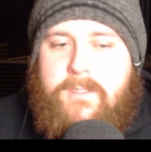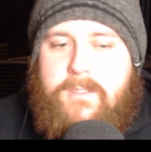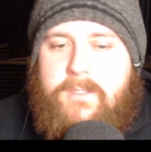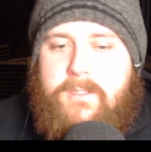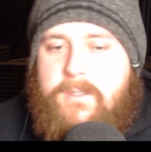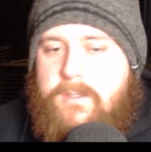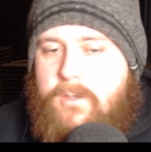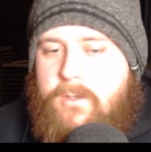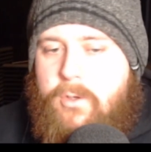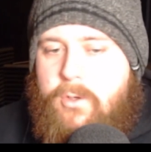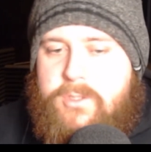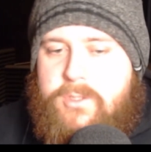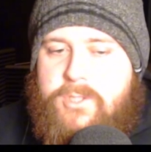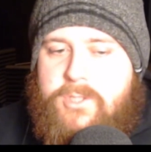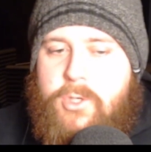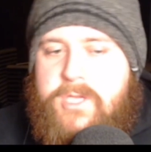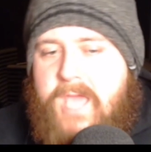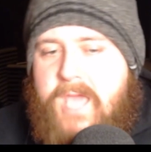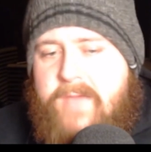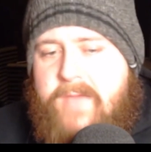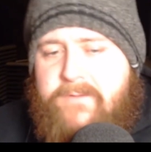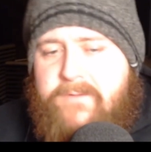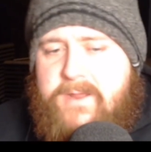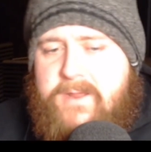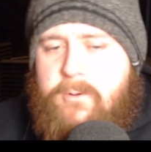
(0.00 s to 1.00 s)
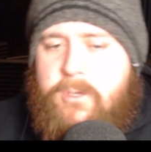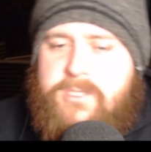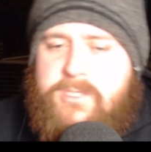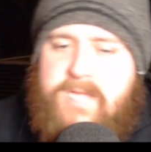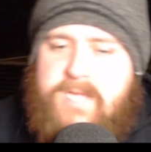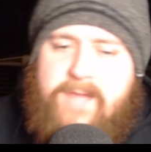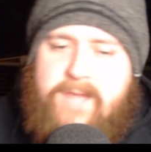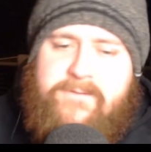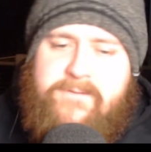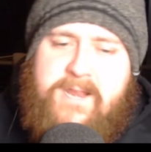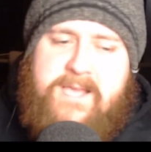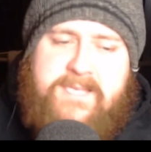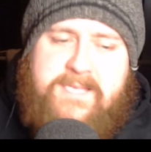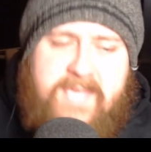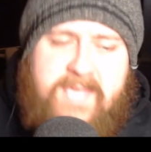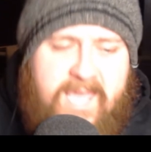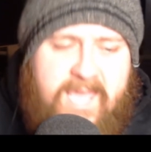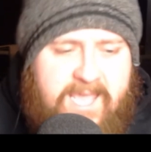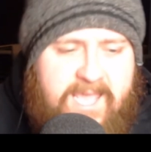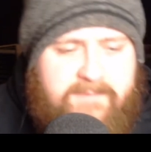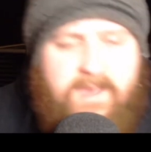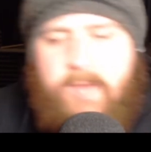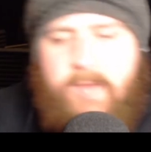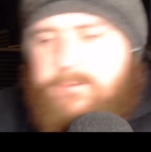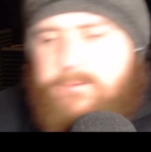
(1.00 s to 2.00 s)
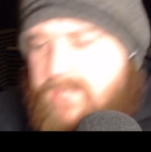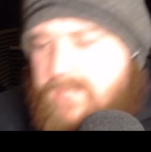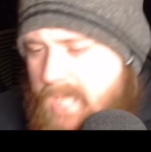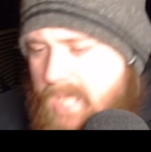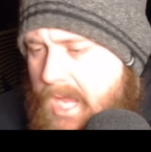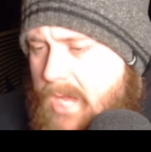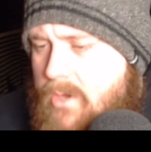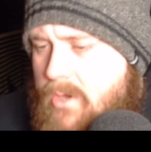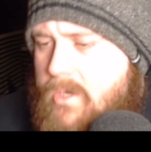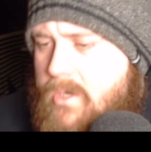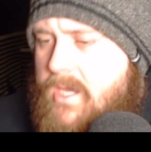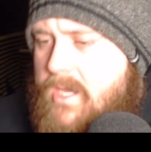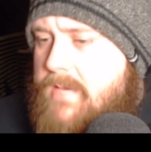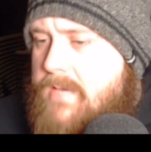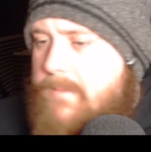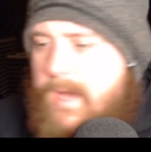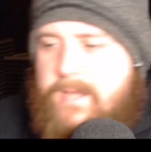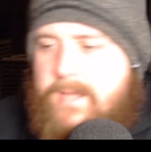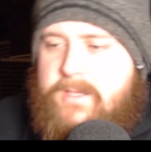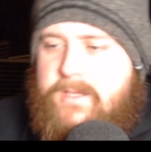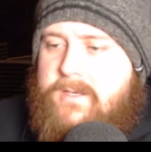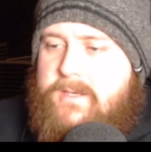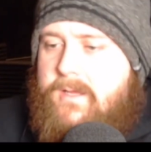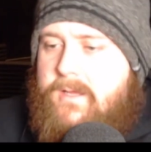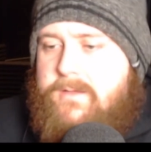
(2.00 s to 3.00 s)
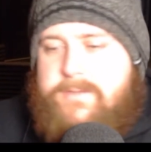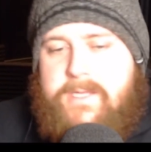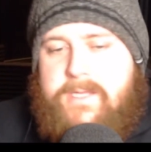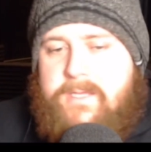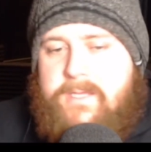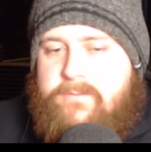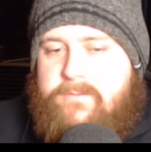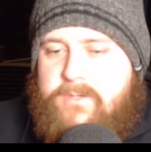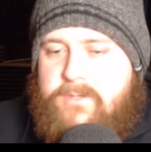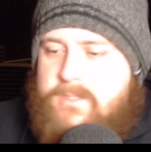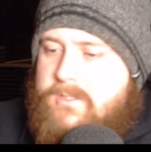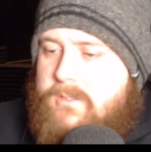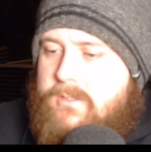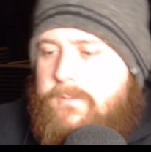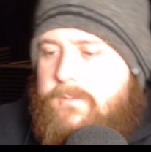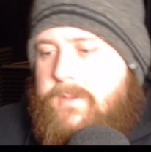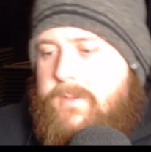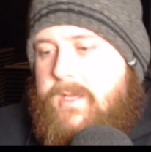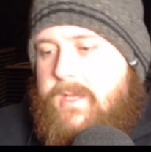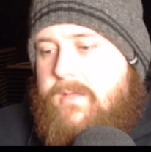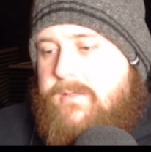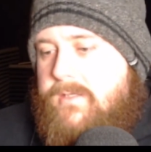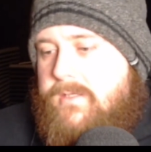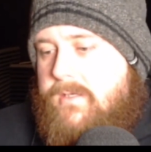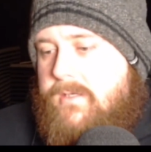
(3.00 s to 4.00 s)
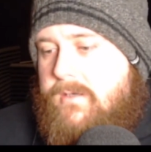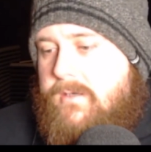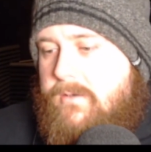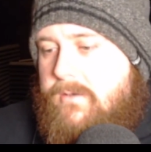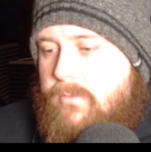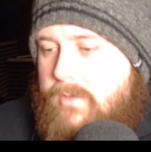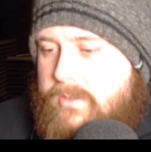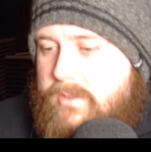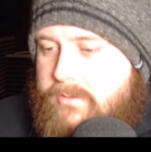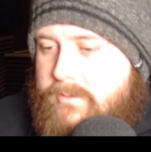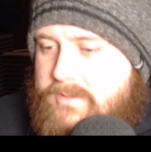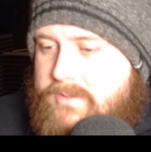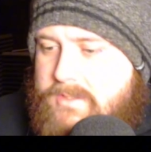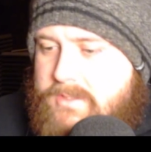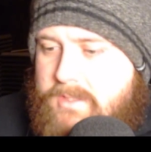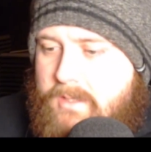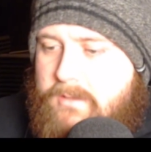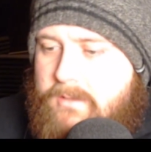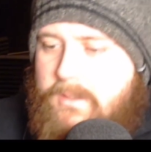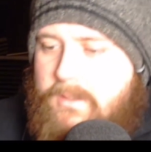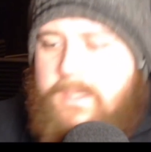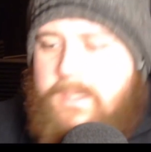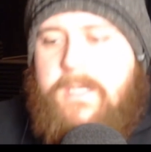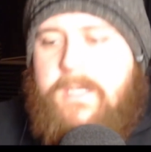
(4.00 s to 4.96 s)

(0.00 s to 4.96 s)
Looks like everyone's having a chemo time. I don't know. Thank you for the £2. I don't know what you would say.